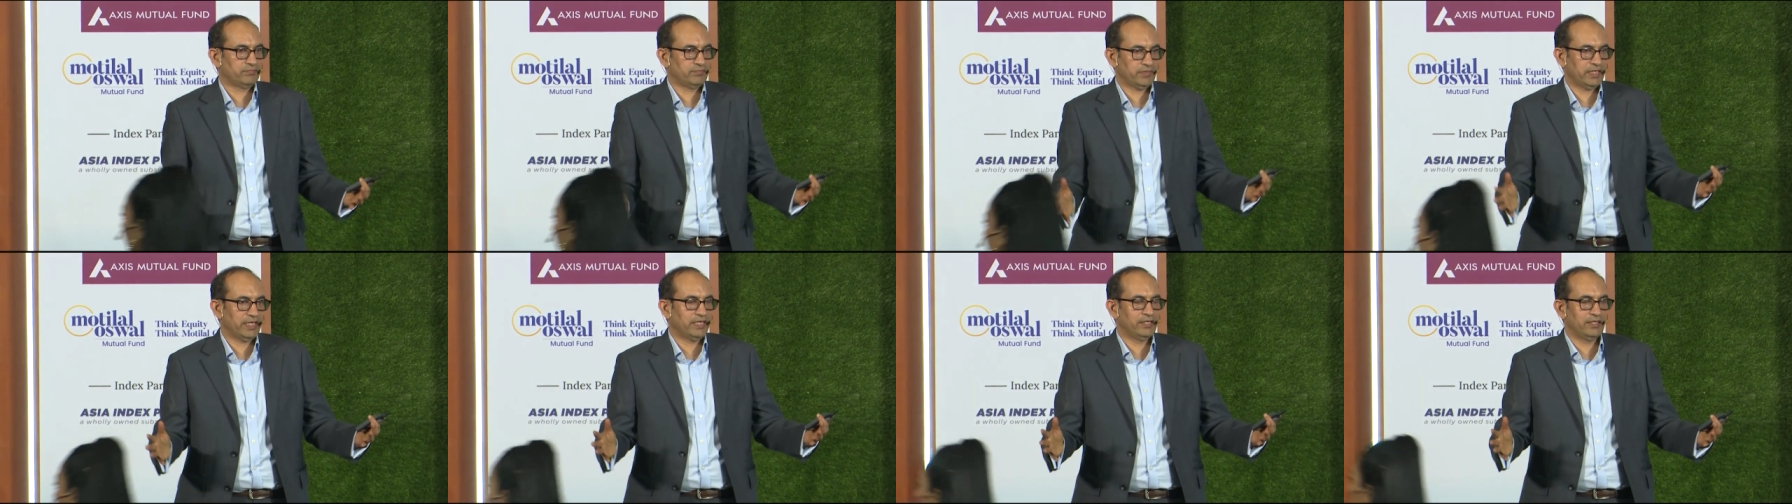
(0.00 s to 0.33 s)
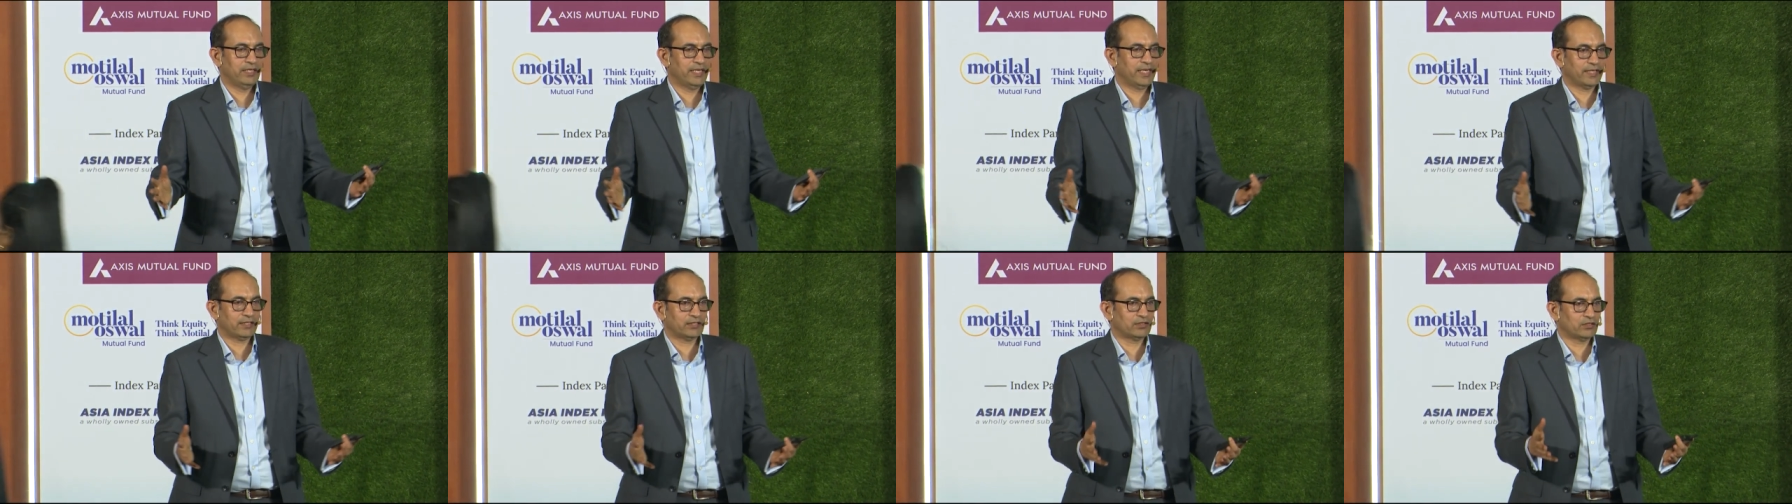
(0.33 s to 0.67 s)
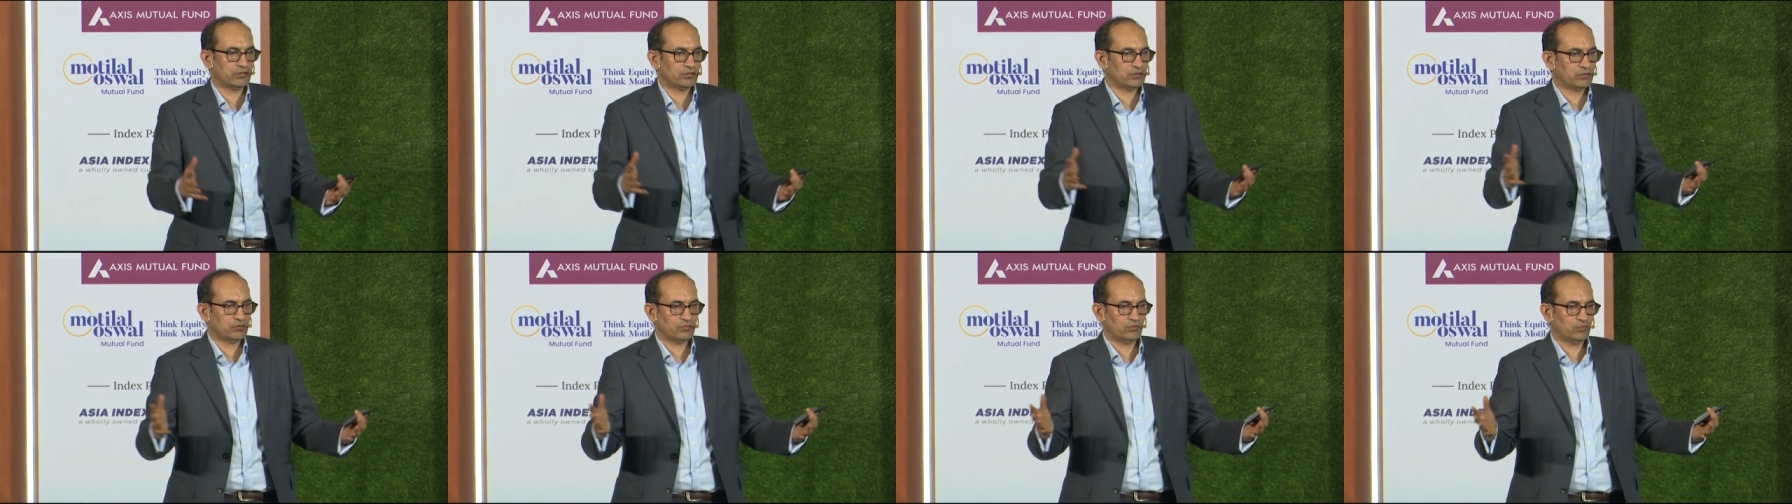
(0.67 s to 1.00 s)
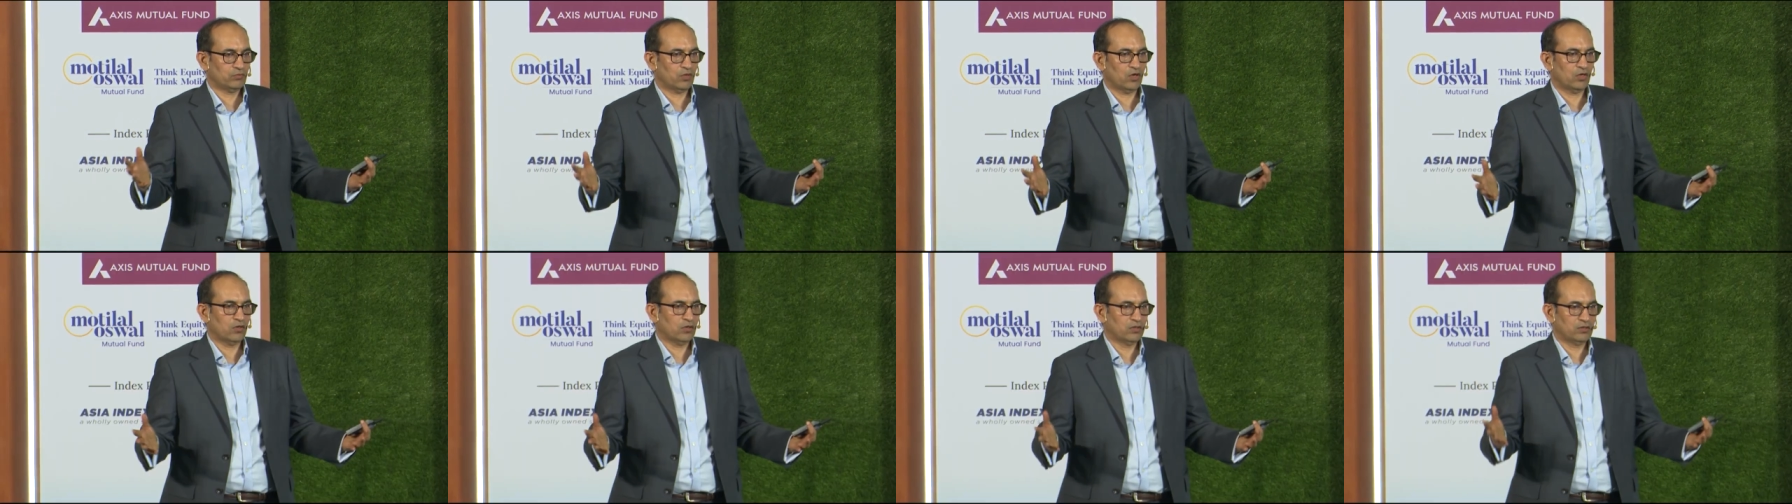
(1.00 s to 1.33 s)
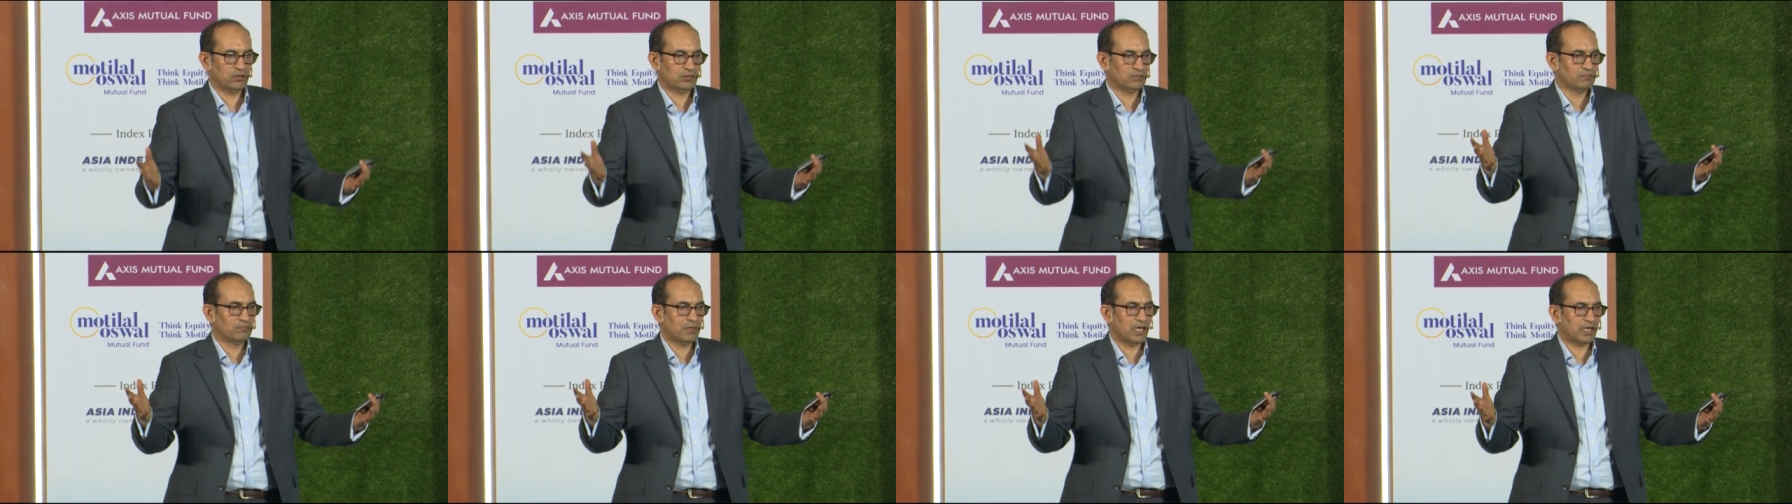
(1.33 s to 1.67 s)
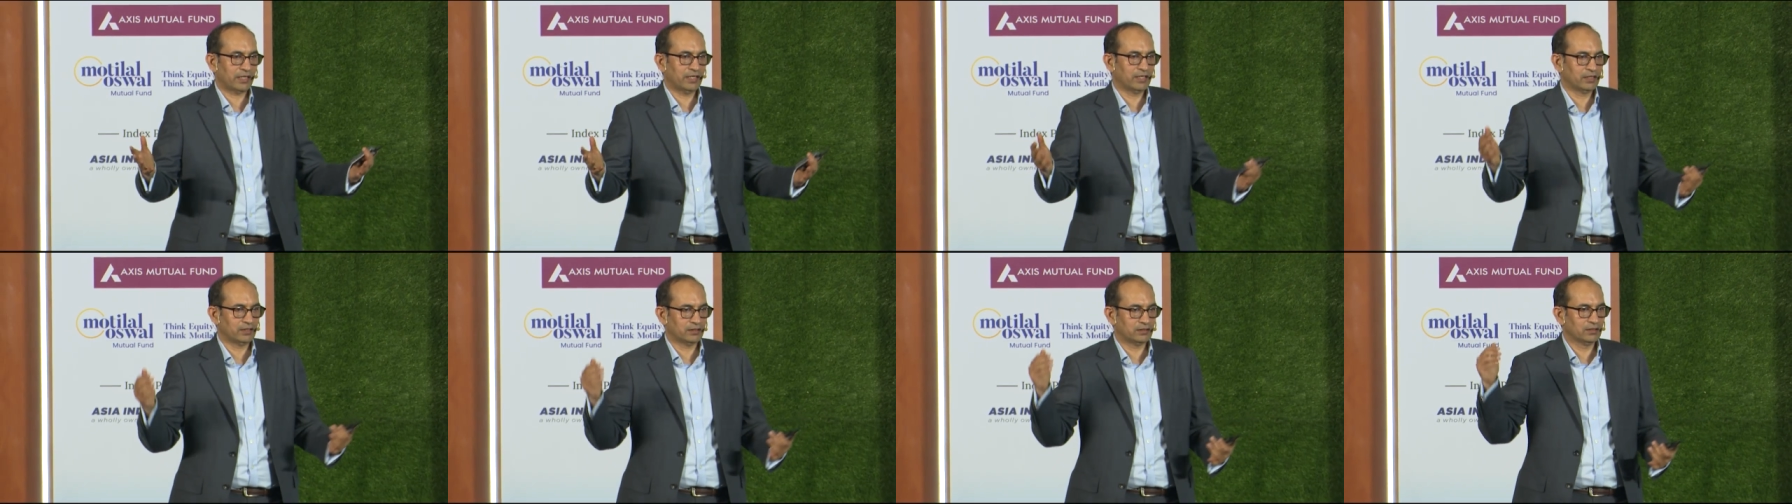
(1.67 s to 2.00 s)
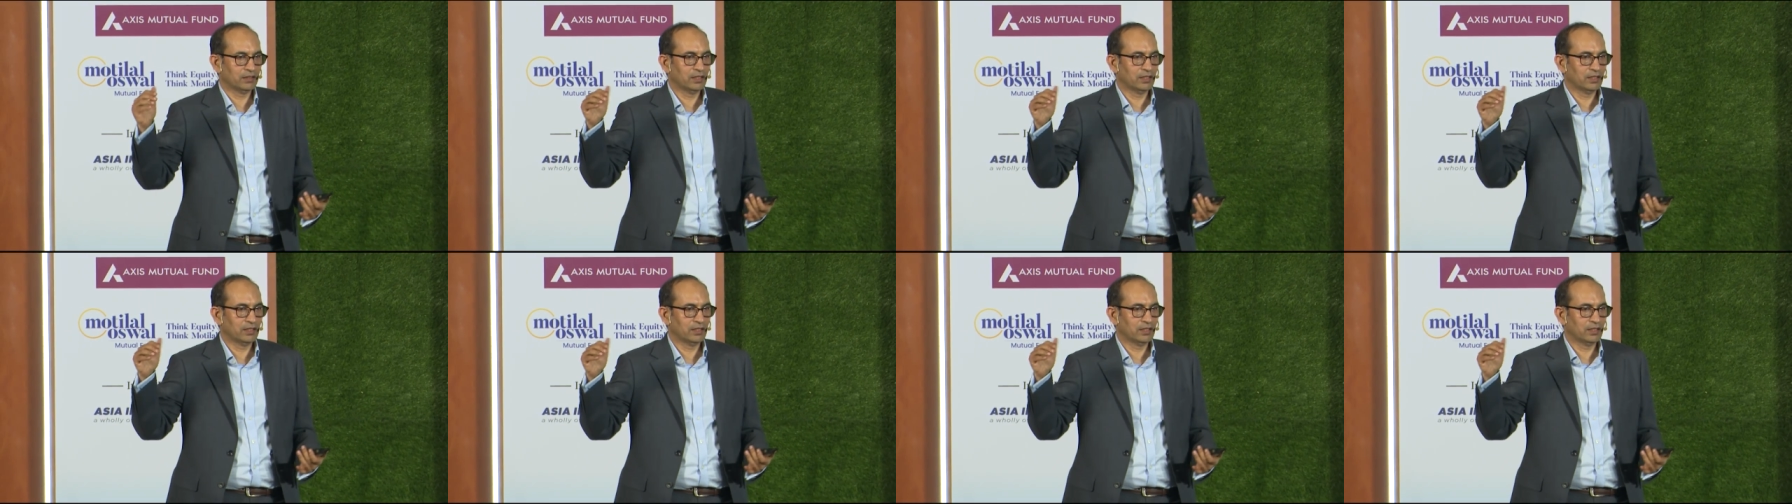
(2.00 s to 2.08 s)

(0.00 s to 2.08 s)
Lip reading: index or market